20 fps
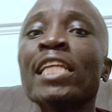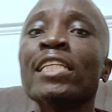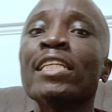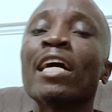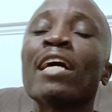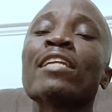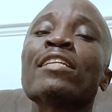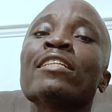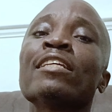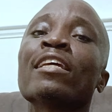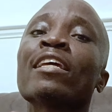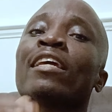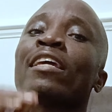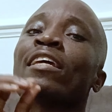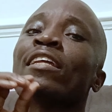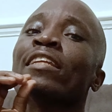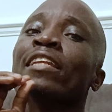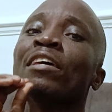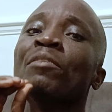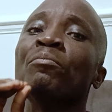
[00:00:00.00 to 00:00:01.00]
that
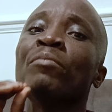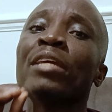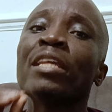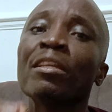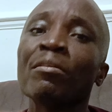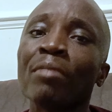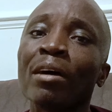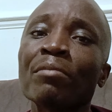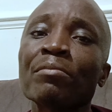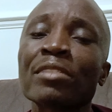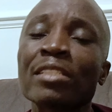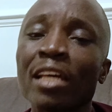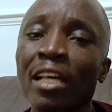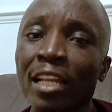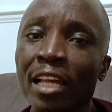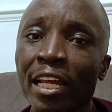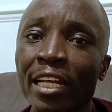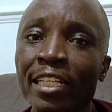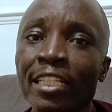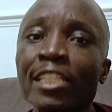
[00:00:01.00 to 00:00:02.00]
the minimum
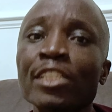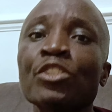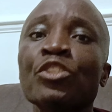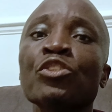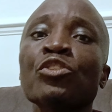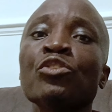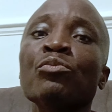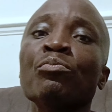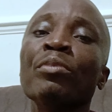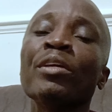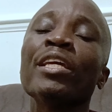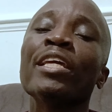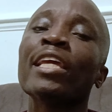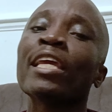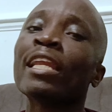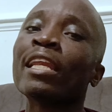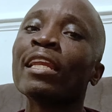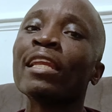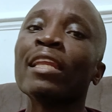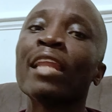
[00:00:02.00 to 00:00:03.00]
salary should be
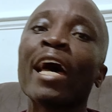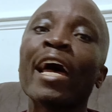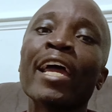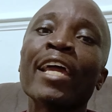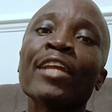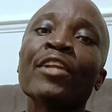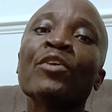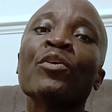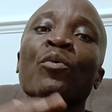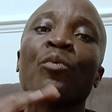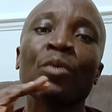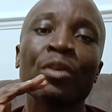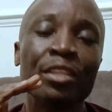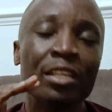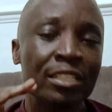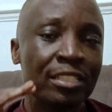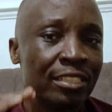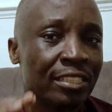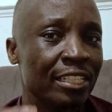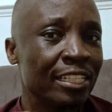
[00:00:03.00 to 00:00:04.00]
in line with
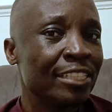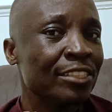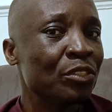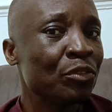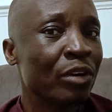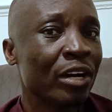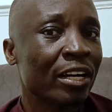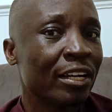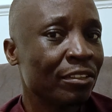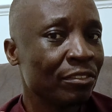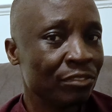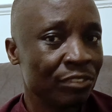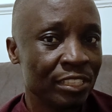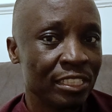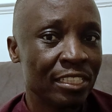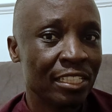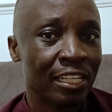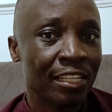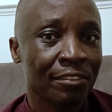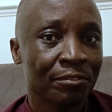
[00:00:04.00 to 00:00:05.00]
the skilled worker
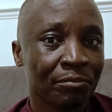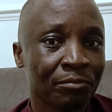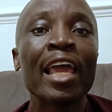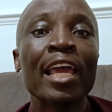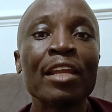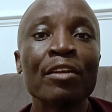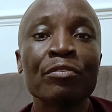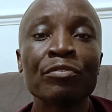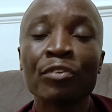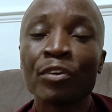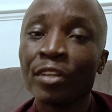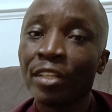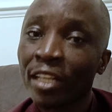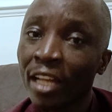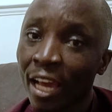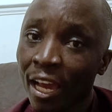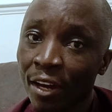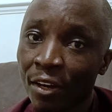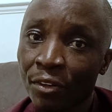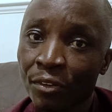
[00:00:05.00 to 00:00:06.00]
visa. And for
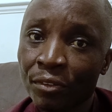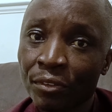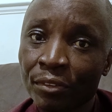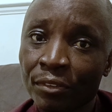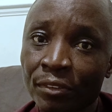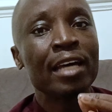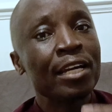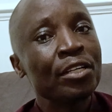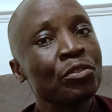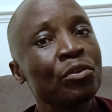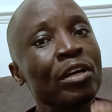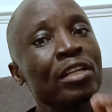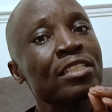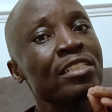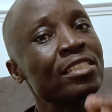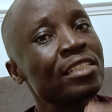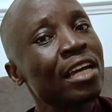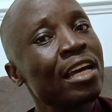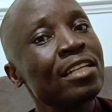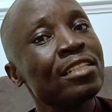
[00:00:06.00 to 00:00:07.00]
now, that
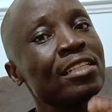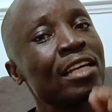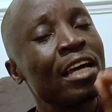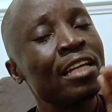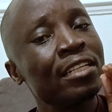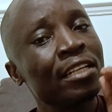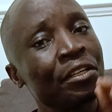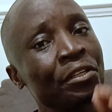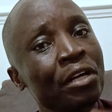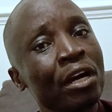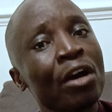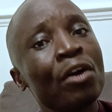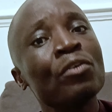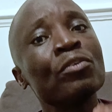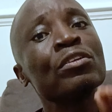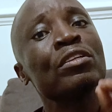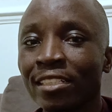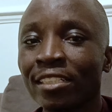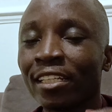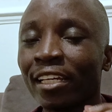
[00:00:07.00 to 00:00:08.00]
one stands at
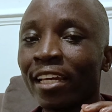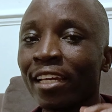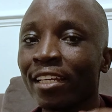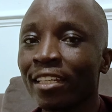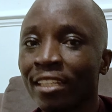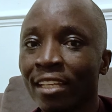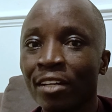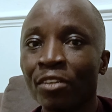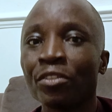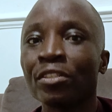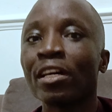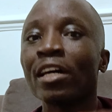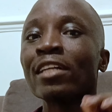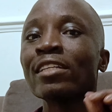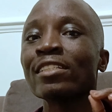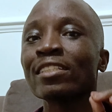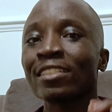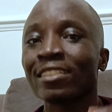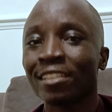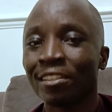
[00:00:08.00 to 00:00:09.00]
around
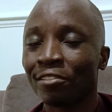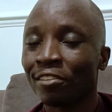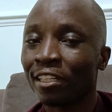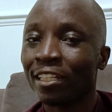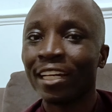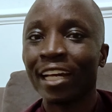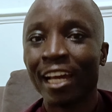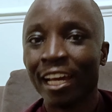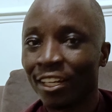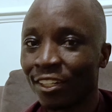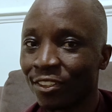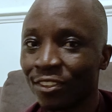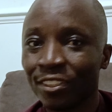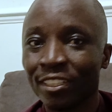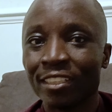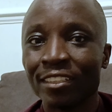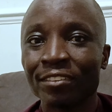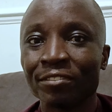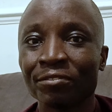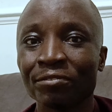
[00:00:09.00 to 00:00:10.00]

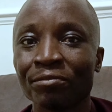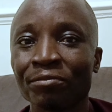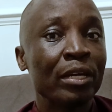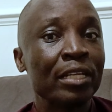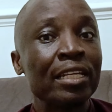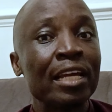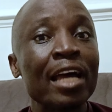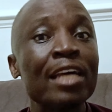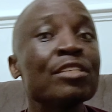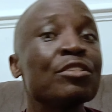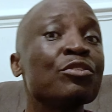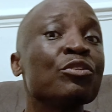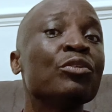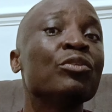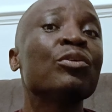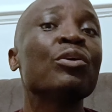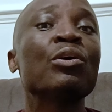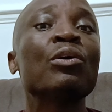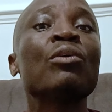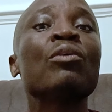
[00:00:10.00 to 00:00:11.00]
38,700. But as you
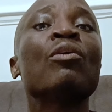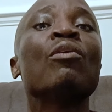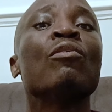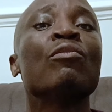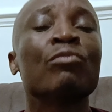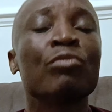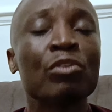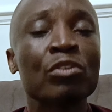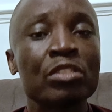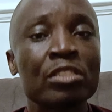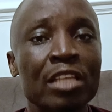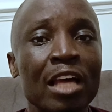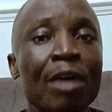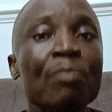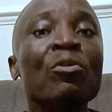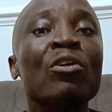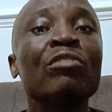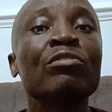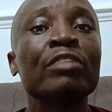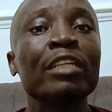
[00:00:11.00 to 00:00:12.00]
know, for
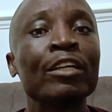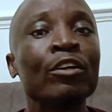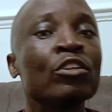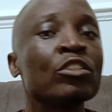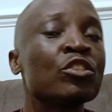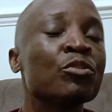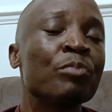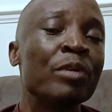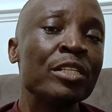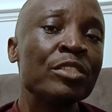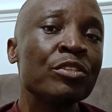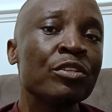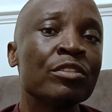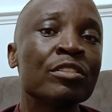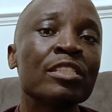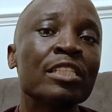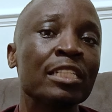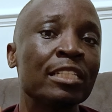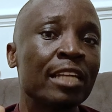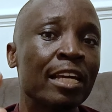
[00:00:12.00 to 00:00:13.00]
some of the
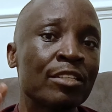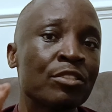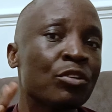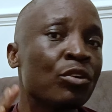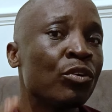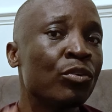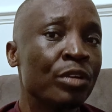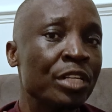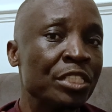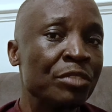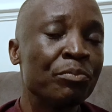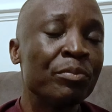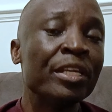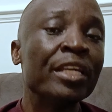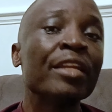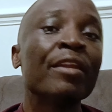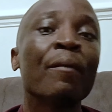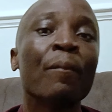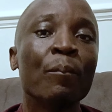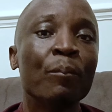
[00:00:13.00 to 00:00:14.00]
occupations, it has always
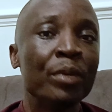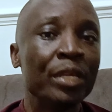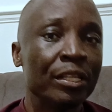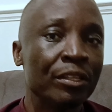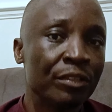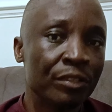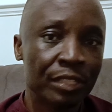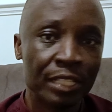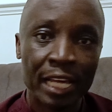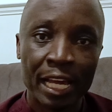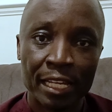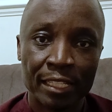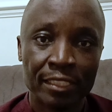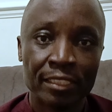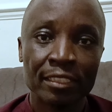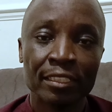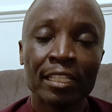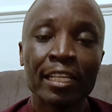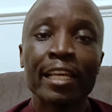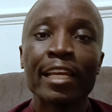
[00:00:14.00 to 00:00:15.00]
been below
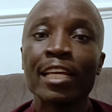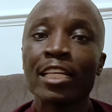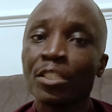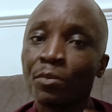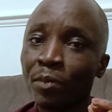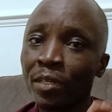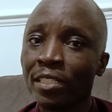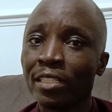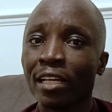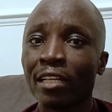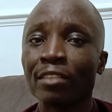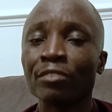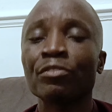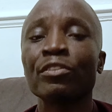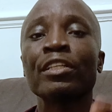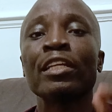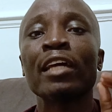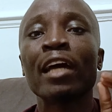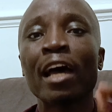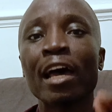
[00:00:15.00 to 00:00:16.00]
that, especially
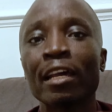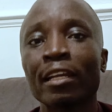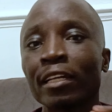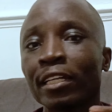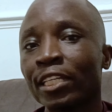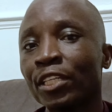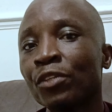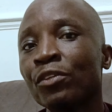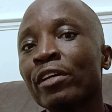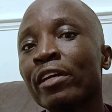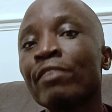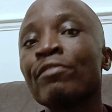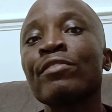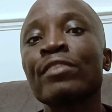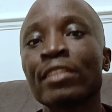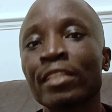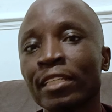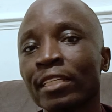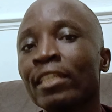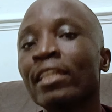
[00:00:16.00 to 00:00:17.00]
for the
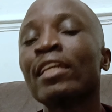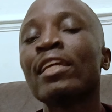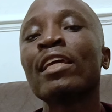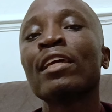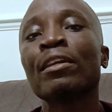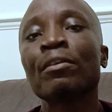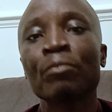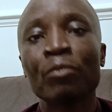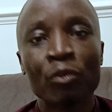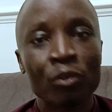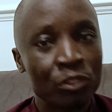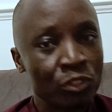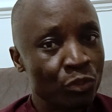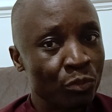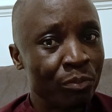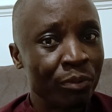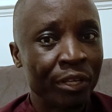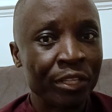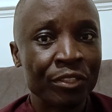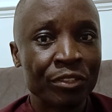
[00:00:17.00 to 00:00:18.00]
RQF3
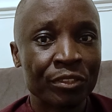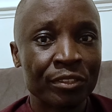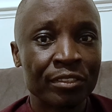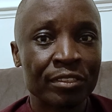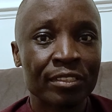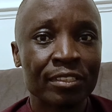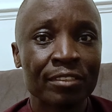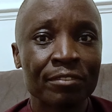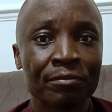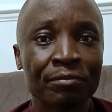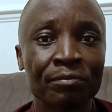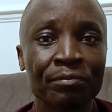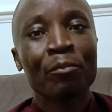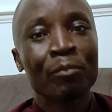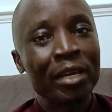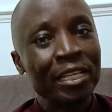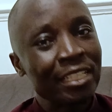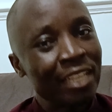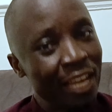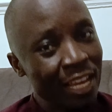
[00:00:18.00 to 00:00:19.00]
occupations.
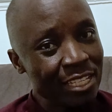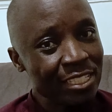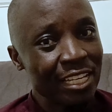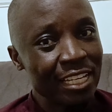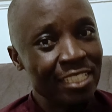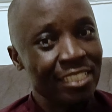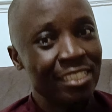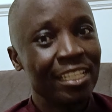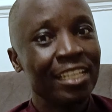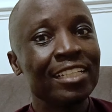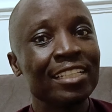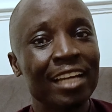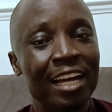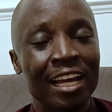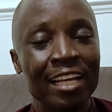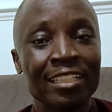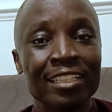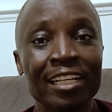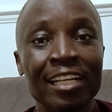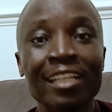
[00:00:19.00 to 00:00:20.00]
But as I said
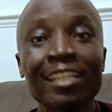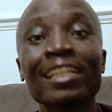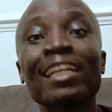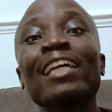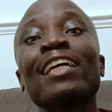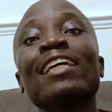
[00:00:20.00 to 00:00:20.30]
earlier,